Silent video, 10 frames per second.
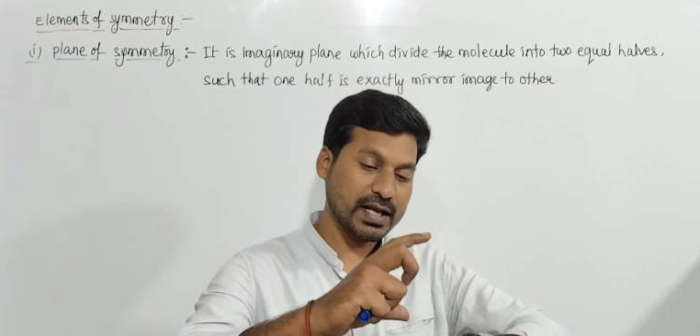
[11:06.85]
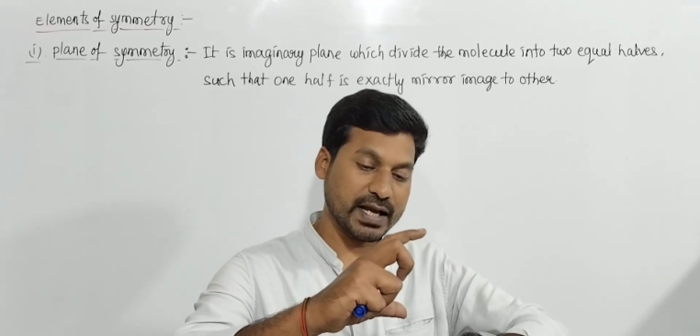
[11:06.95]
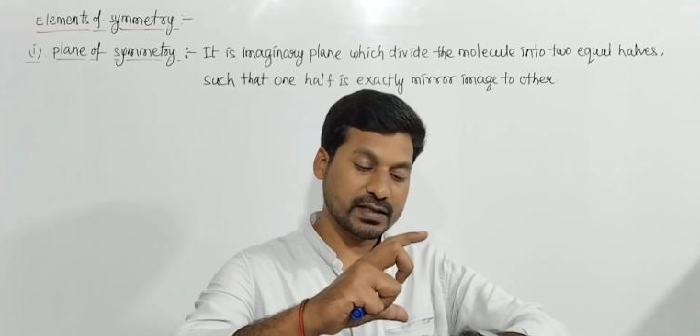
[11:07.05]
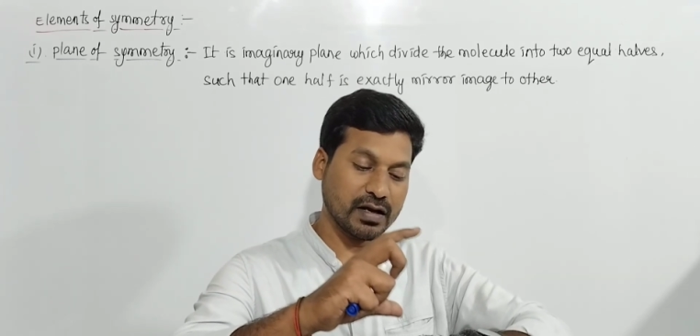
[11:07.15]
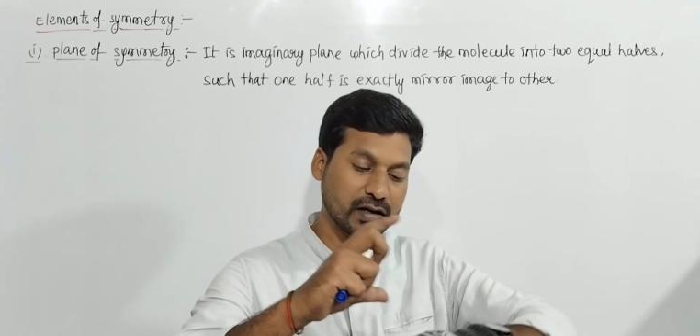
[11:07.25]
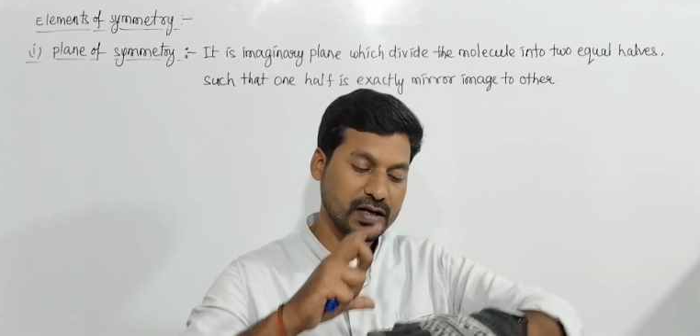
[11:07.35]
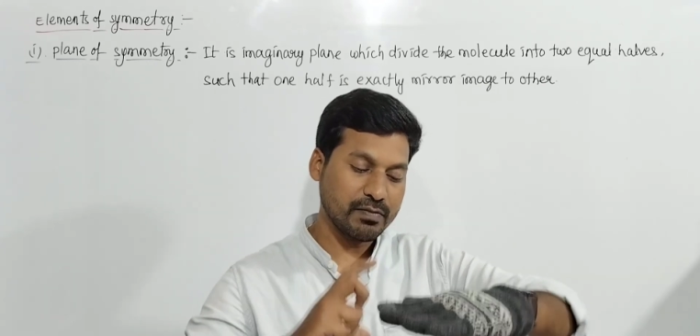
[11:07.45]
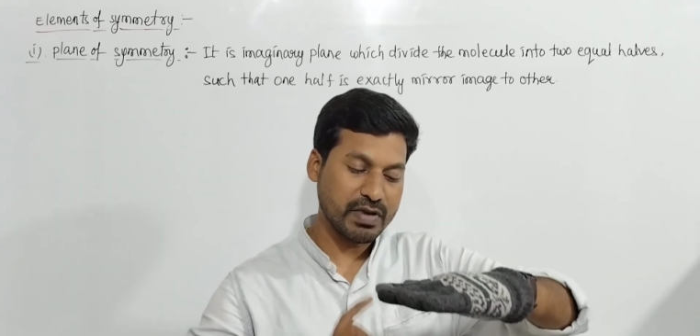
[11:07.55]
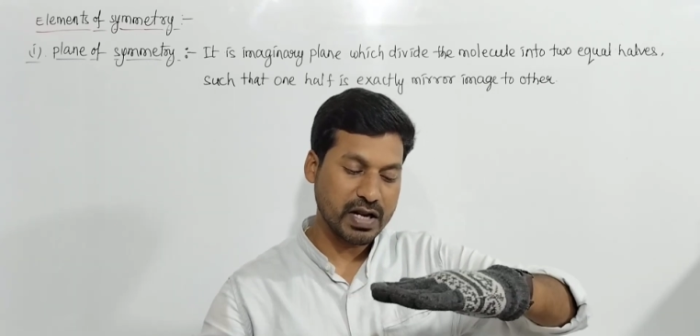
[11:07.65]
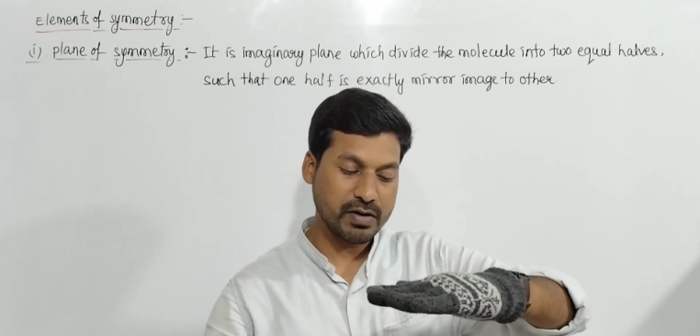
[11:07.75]
exactly
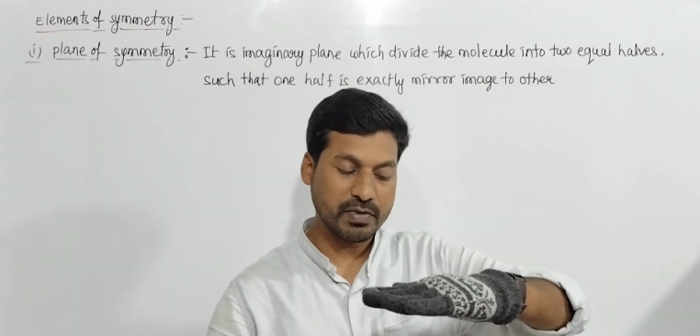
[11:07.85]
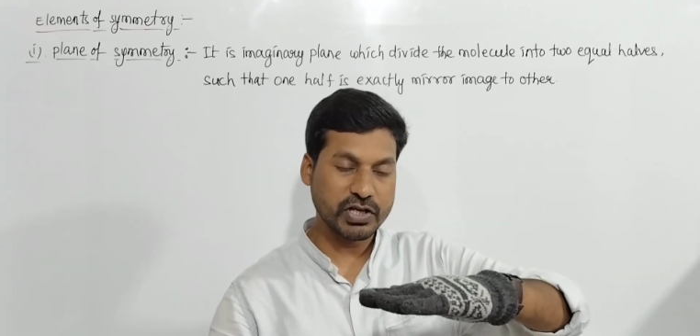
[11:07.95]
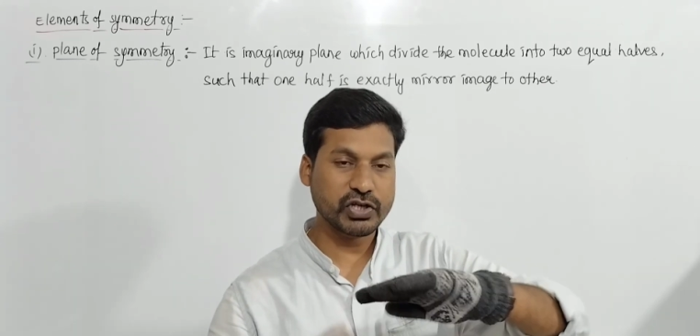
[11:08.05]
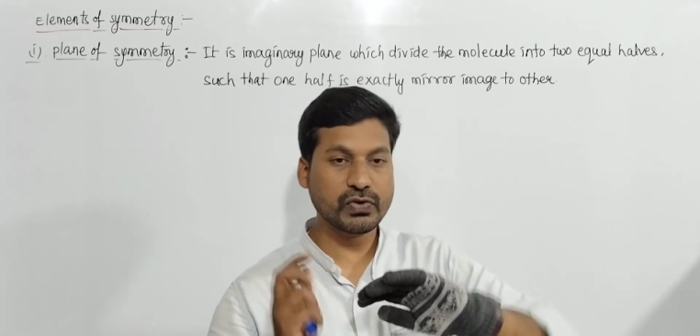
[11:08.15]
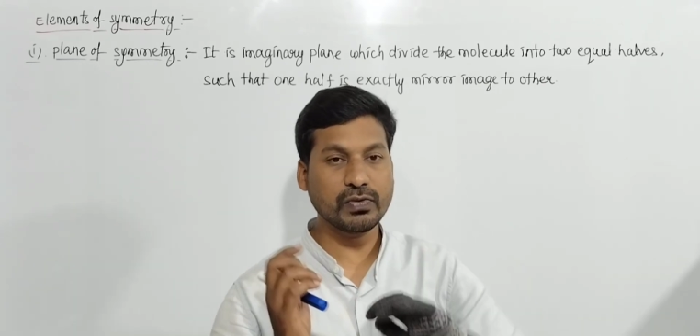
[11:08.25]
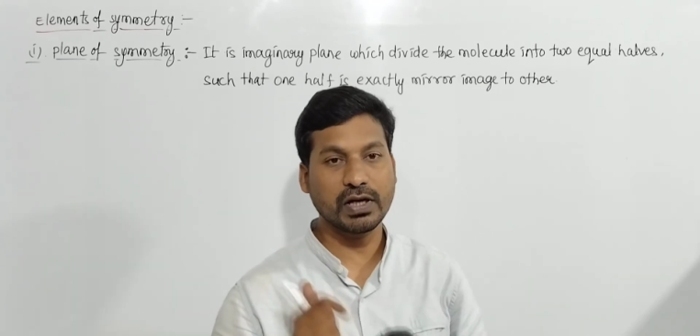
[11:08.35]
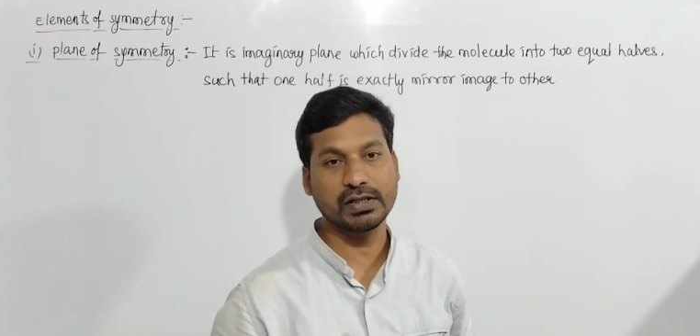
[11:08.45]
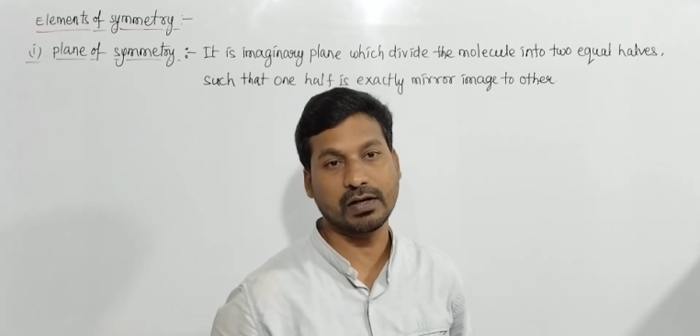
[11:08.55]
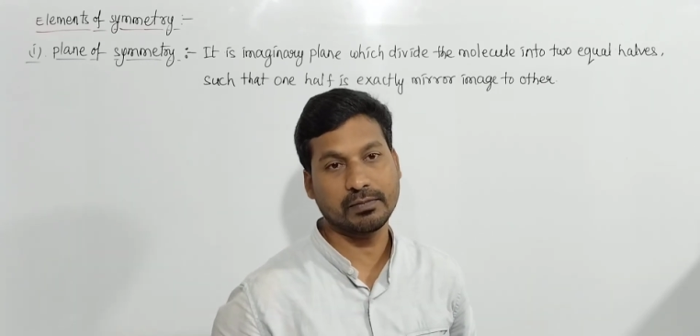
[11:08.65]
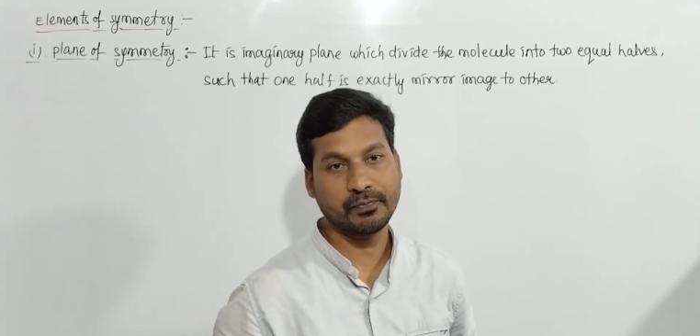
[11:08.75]
mirror image to
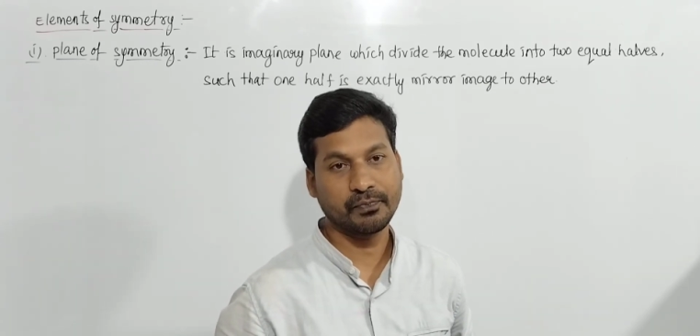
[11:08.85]
other.